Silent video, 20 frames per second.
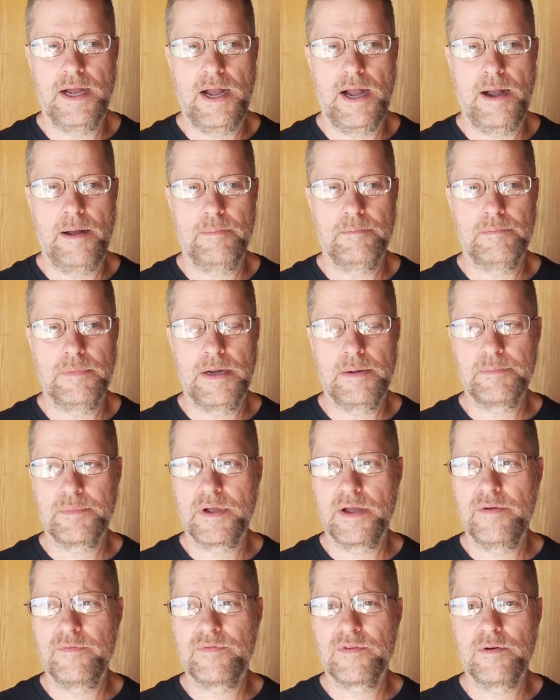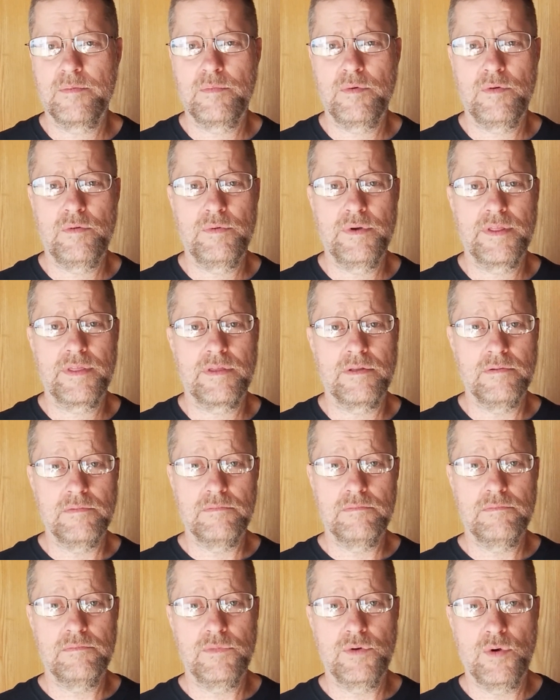I'm comfortable with
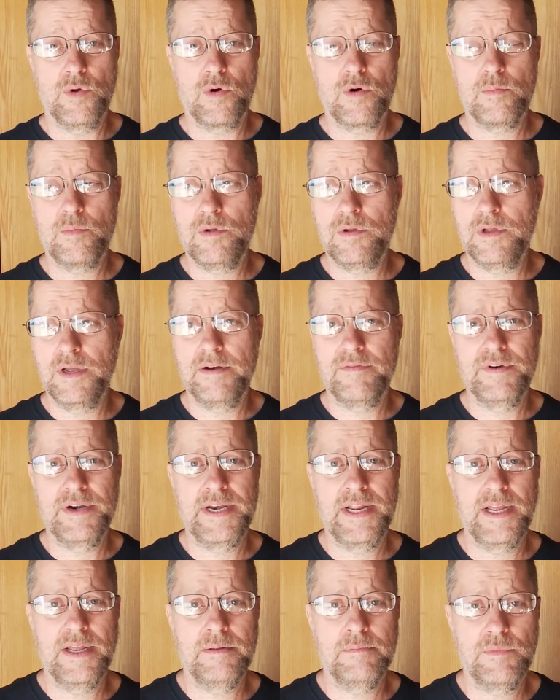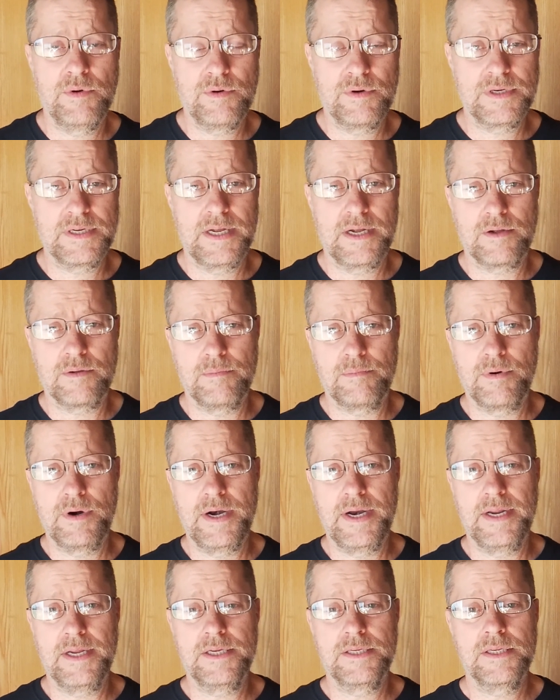normal everyday motorcycle
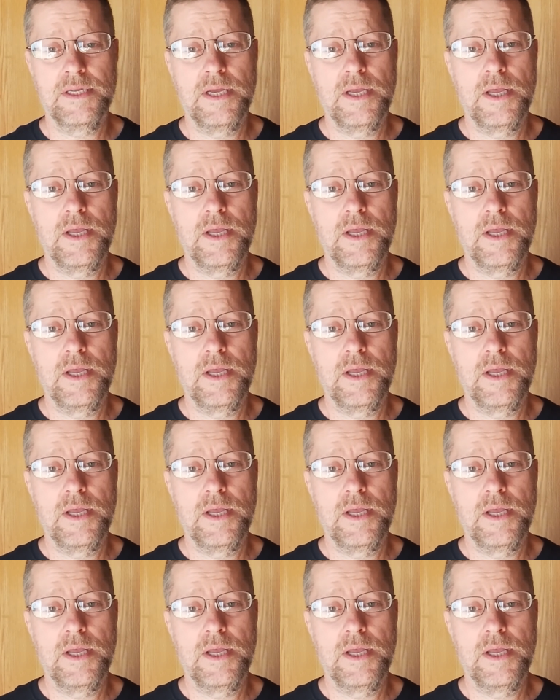brakes.